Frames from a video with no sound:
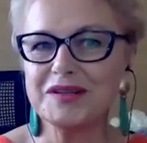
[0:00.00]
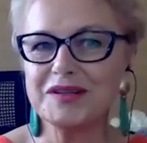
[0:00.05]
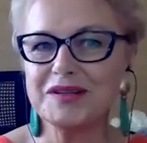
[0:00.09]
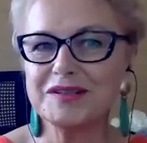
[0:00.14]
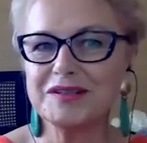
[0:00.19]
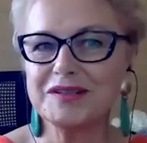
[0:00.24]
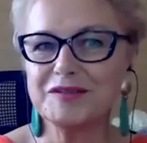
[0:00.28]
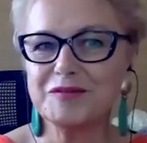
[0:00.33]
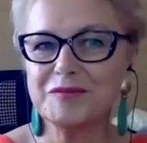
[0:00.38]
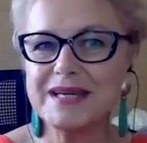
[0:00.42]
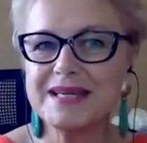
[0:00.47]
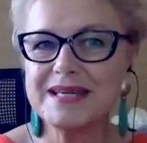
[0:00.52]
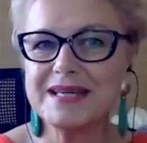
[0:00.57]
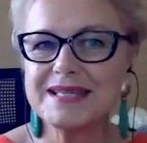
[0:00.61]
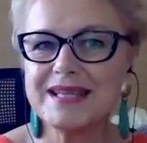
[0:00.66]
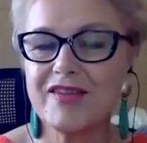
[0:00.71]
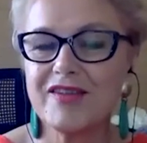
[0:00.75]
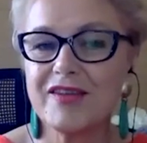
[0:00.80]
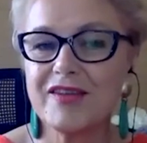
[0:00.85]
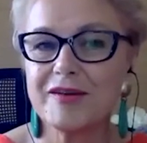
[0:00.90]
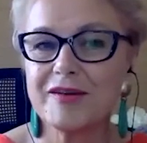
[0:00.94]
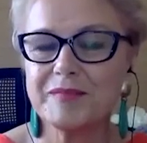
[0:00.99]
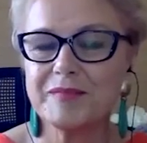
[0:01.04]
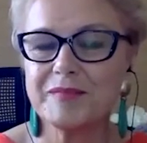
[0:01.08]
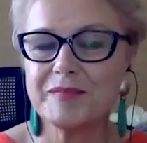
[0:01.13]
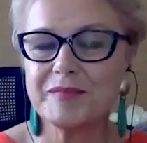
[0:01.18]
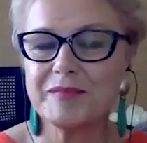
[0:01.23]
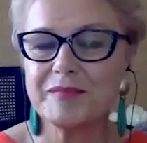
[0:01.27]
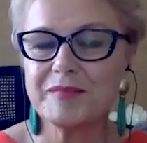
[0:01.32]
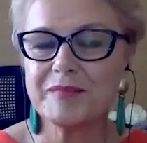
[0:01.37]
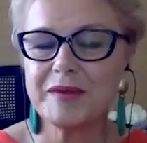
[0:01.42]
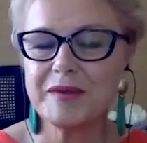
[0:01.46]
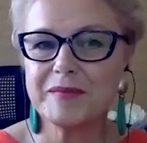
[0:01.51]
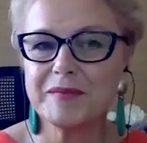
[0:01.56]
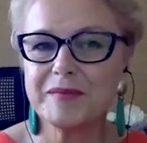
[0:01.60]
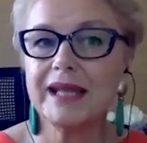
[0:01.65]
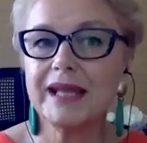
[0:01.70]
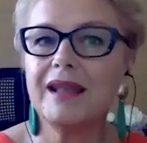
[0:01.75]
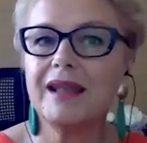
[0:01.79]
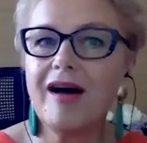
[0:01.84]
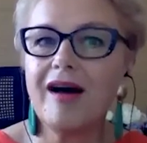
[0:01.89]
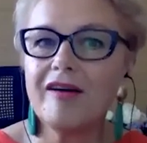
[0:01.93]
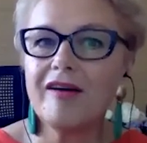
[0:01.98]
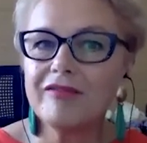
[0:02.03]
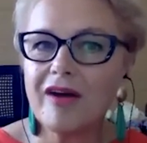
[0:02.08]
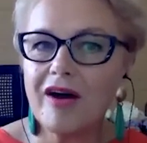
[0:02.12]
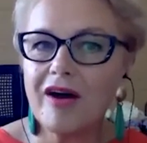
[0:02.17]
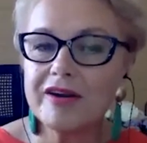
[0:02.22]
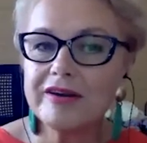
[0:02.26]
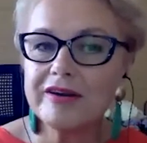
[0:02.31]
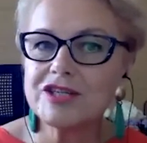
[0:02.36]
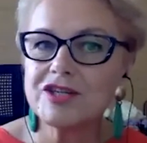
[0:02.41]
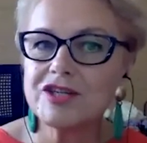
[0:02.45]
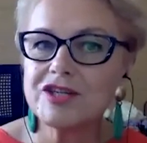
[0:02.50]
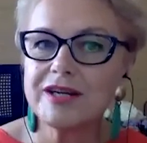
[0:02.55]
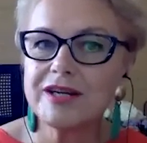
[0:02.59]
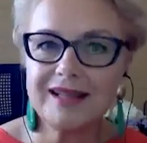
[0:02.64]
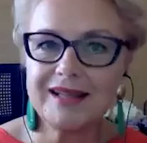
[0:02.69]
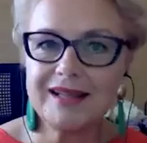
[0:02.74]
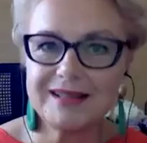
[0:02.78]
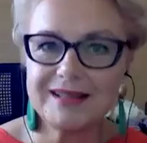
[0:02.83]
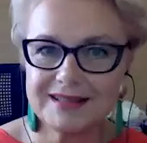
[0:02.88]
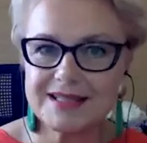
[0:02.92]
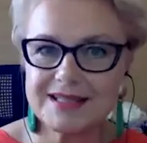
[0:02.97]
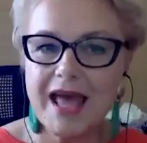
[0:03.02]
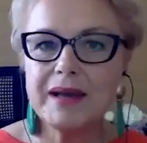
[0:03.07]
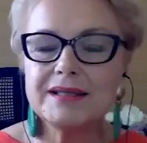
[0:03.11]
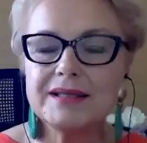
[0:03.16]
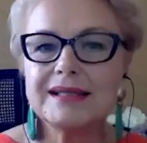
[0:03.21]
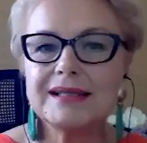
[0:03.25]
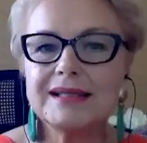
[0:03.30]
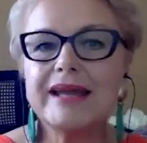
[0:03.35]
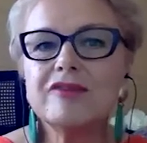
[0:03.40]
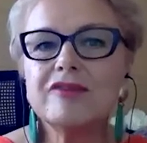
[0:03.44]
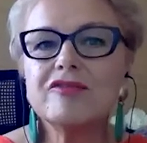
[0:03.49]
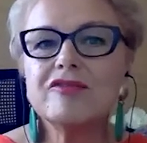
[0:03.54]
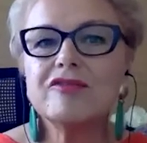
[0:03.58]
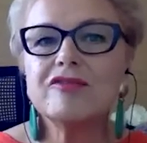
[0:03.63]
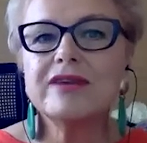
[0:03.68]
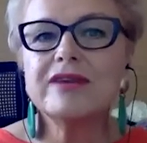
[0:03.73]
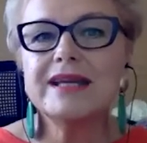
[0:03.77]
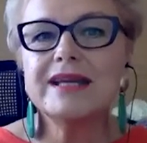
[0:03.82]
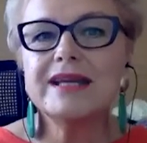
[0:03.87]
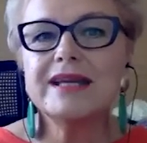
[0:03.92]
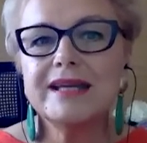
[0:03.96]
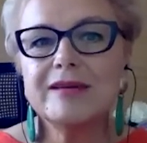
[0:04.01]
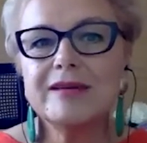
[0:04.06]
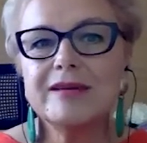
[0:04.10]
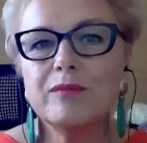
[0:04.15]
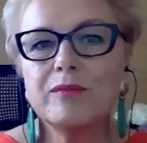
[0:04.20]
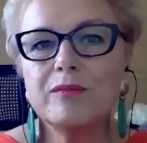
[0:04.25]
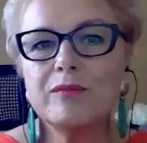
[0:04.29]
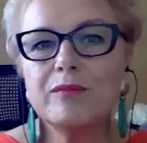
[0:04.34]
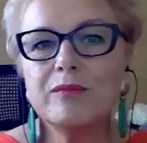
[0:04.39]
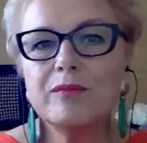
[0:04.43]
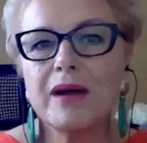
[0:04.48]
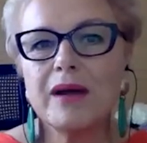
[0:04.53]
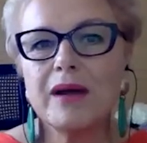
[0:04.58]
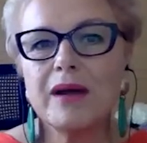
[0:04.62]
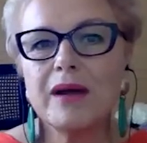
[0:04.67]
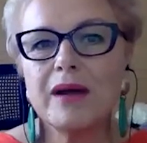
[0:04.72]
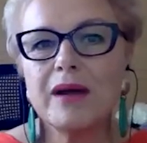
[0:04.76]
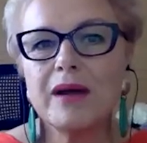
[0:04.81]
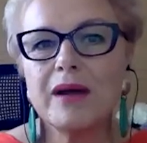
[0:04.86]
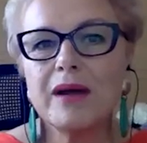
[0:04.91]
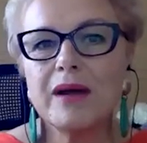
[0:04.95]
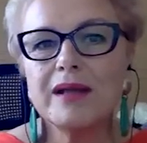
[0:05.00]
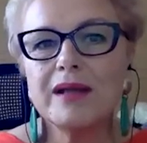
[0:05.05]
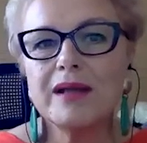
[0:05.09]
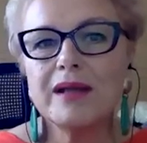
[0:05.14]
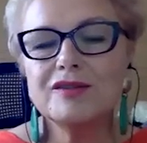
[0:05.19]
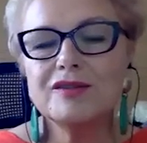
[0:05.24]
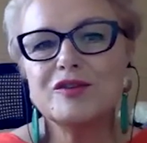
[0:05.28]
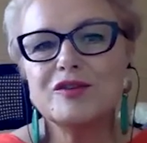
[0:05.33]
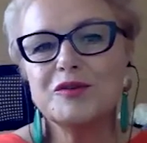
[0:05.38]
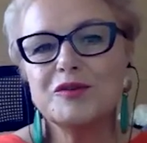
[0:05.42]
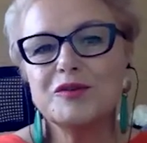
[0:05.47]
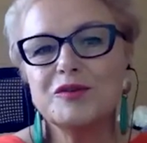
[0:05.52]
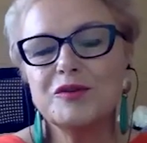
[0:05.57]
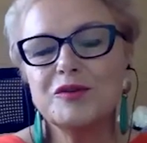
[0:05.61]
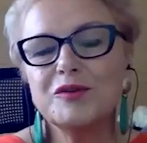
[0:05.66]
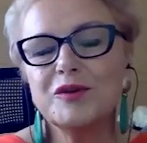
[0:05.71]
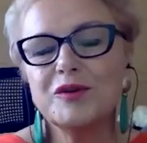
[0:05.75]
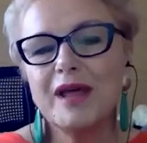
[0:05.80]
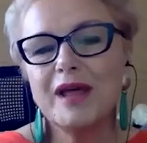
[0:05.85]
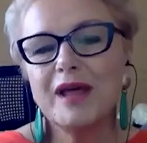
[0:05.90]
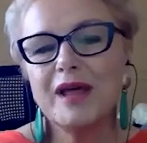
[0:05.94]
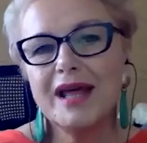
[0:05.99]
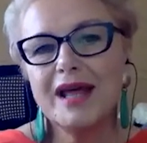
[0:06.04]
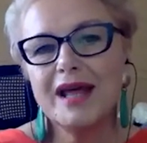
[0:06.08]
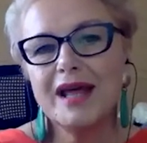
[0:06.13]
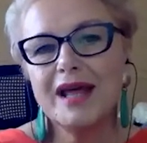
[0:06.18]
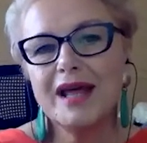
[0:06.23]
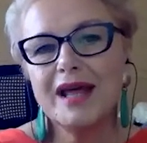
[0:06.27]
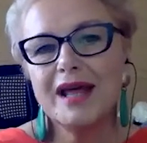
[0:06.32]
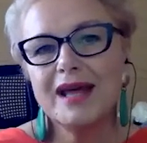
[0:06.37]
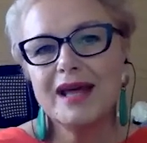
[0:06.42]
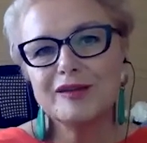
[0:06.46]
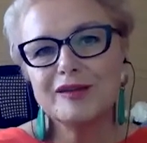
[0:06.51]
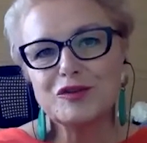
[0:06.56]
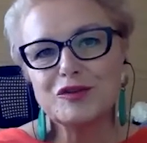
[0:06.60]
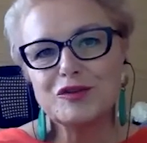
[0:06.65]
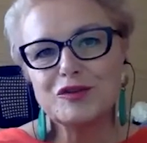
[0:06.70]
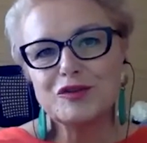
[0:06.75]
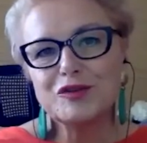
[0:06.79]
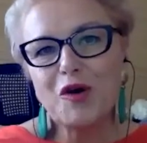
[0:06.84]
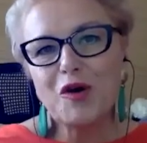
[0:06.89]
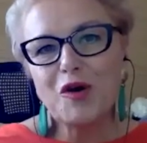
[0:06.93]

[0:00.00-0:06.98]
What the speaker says: with the other people. They love other nationalities, but they really want to